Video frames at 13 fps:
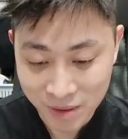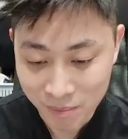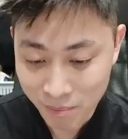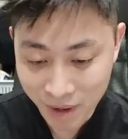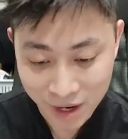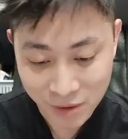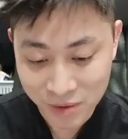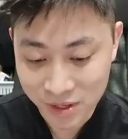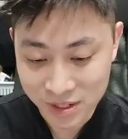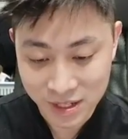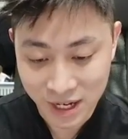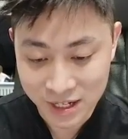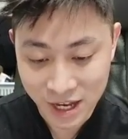my
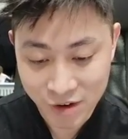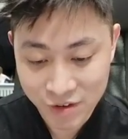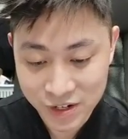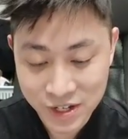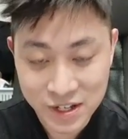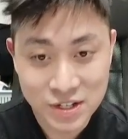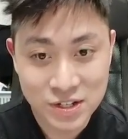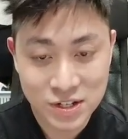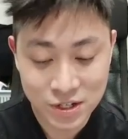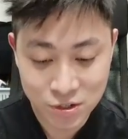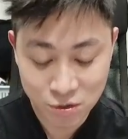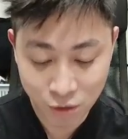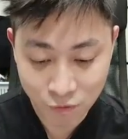goodness, guys, everything is
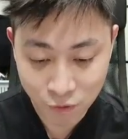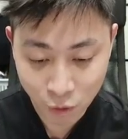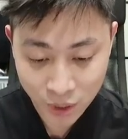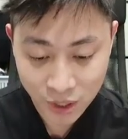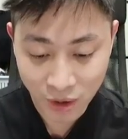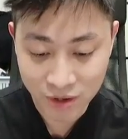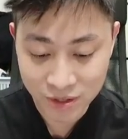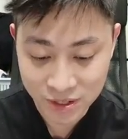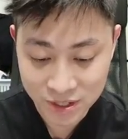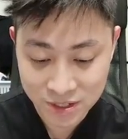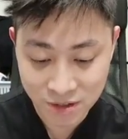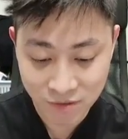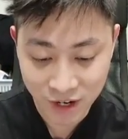just so fluid on
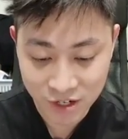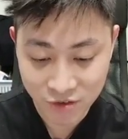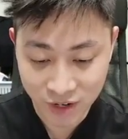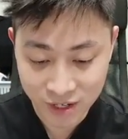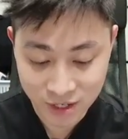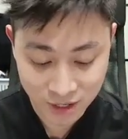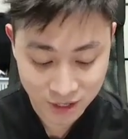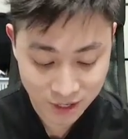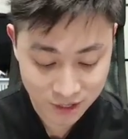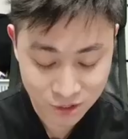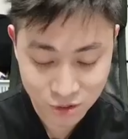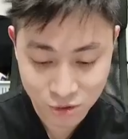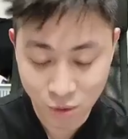this device right here. It
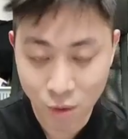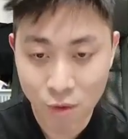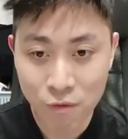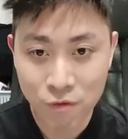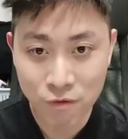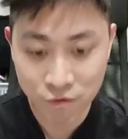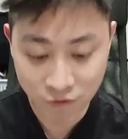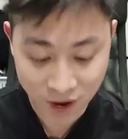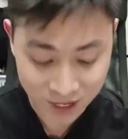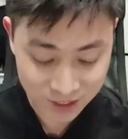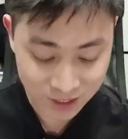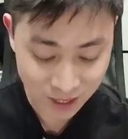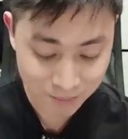is so
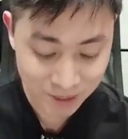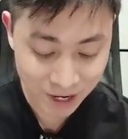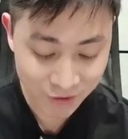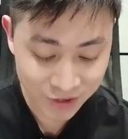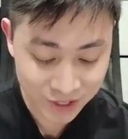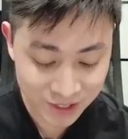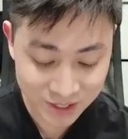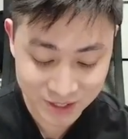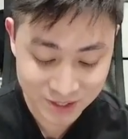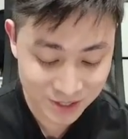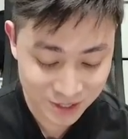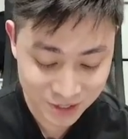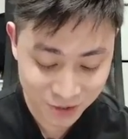fast. I mean, everything is
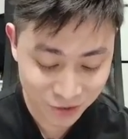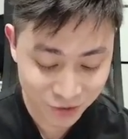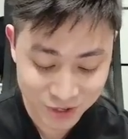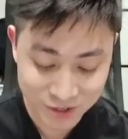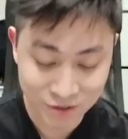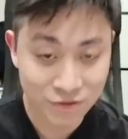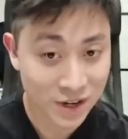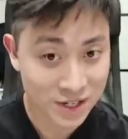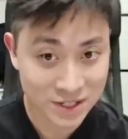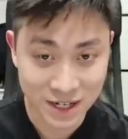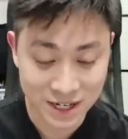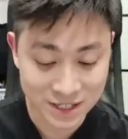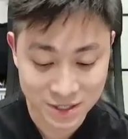just crazy fast,
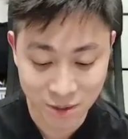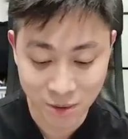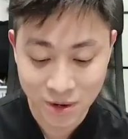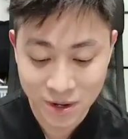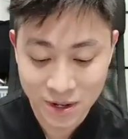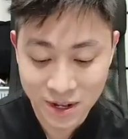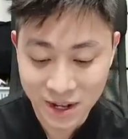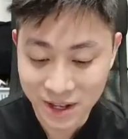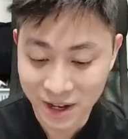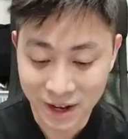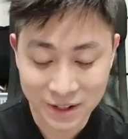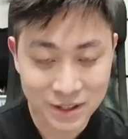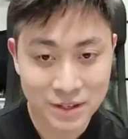guys. So
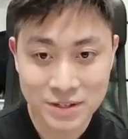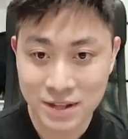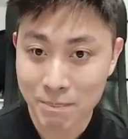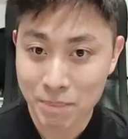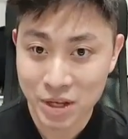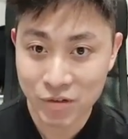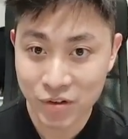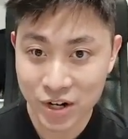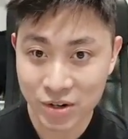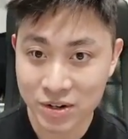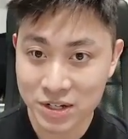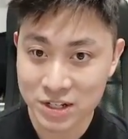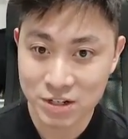the sampling rate
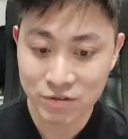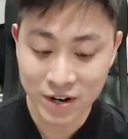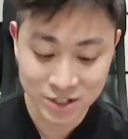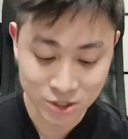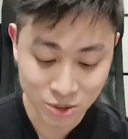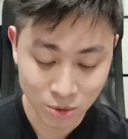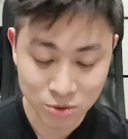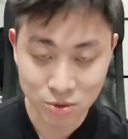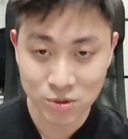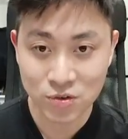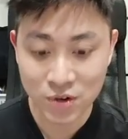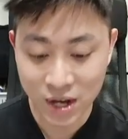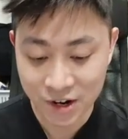on this device is also
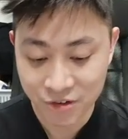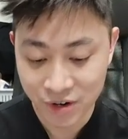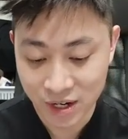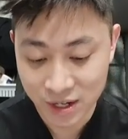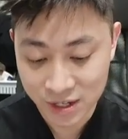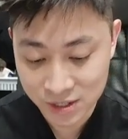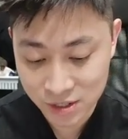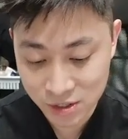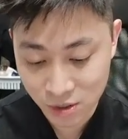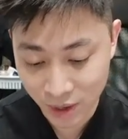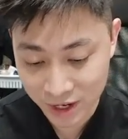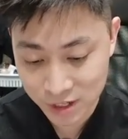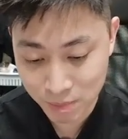300 Hz,
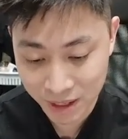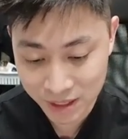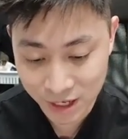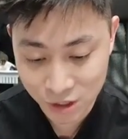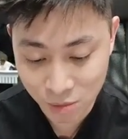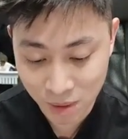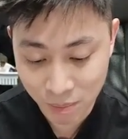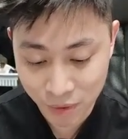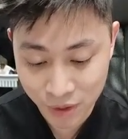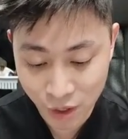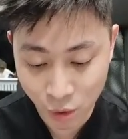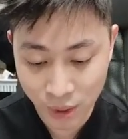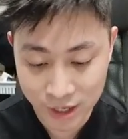so expect that to be
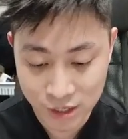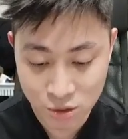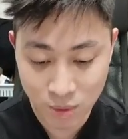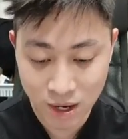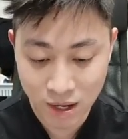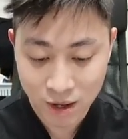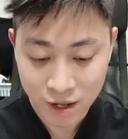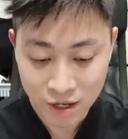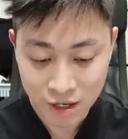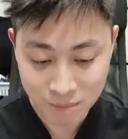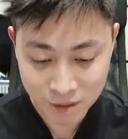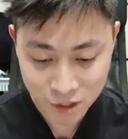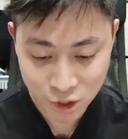pretty quick as well.
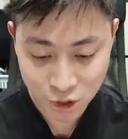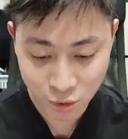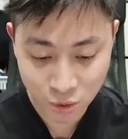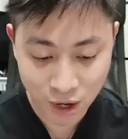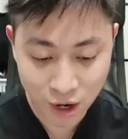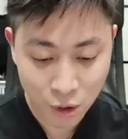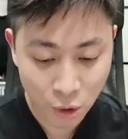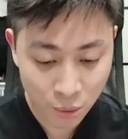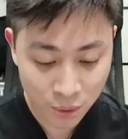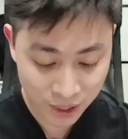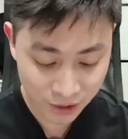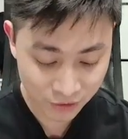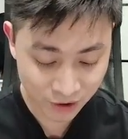Let me just show you a
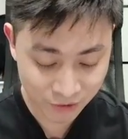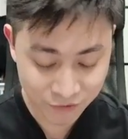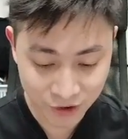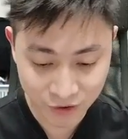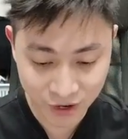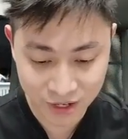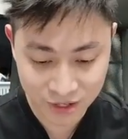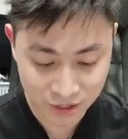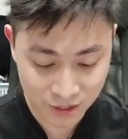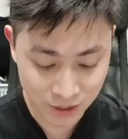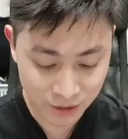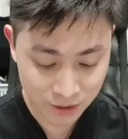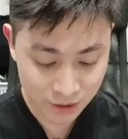quick graphic right here.